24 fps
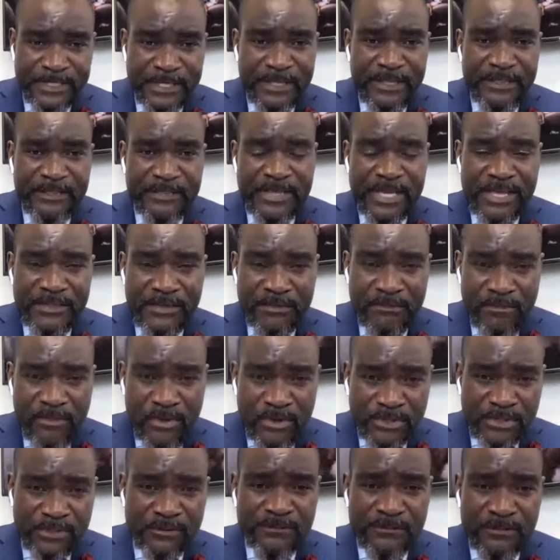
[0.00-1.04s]
they are the
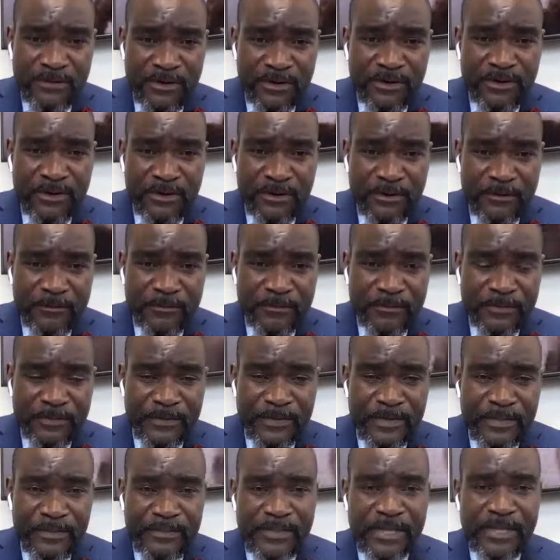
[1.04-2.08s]
most vocal,
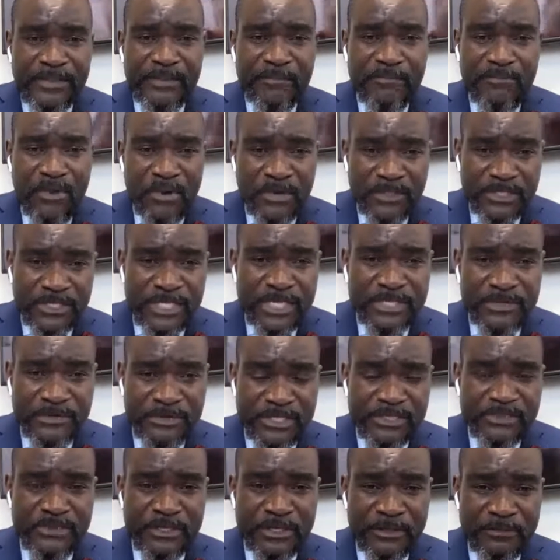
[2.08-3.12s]
they are the most
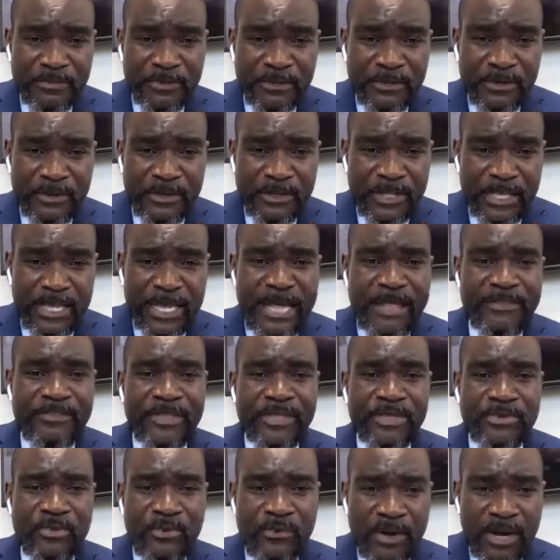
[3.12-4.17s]
unreasonable, and they
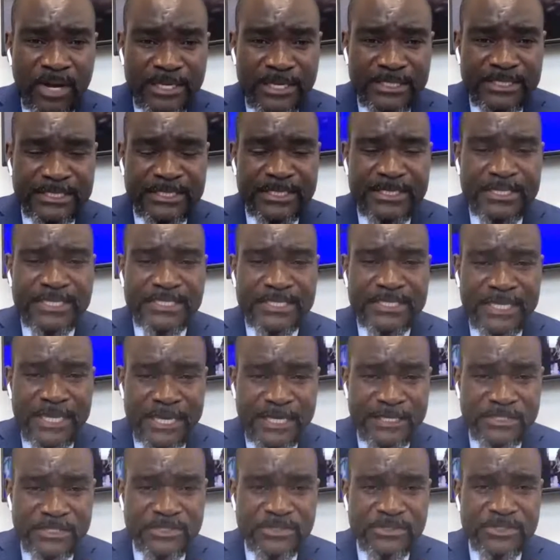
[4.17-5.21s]
want this
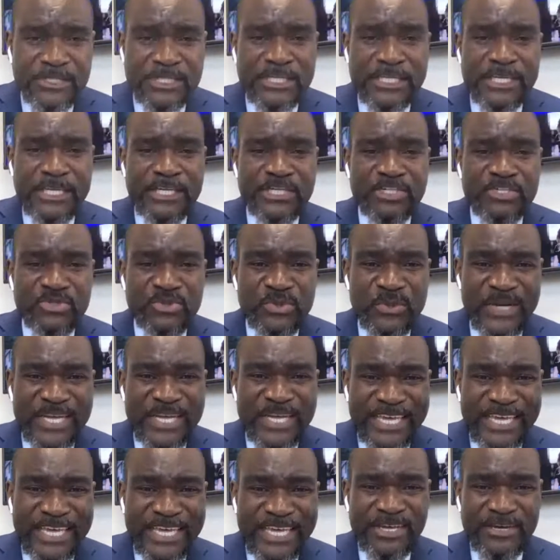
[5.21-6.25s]
country into
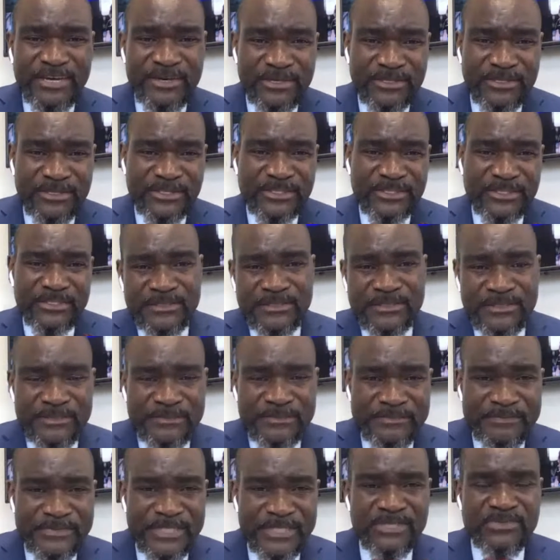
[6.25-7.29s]
chaos.
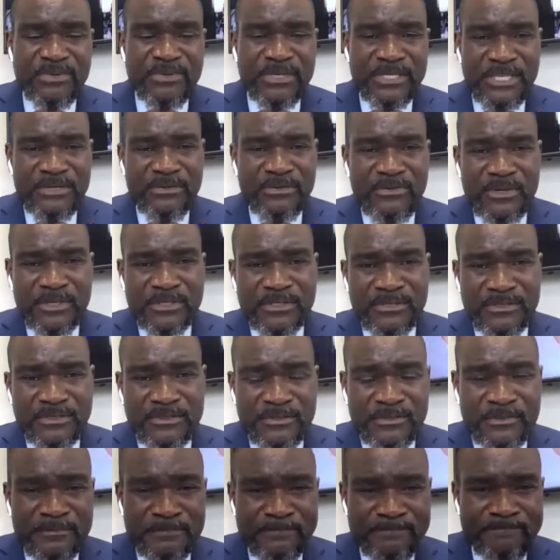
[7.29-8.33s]
That's what they want to
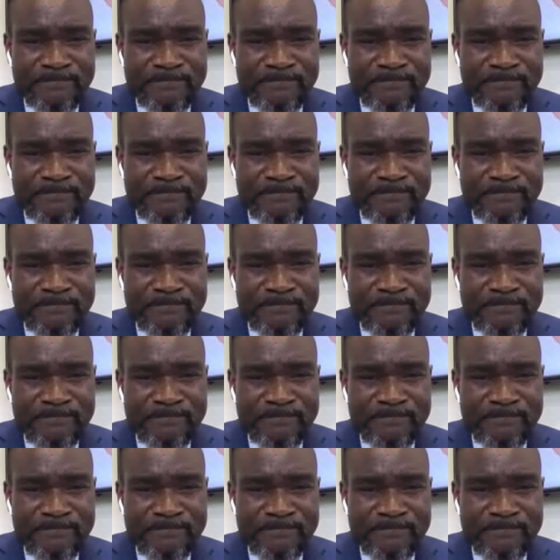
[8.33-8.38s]
do.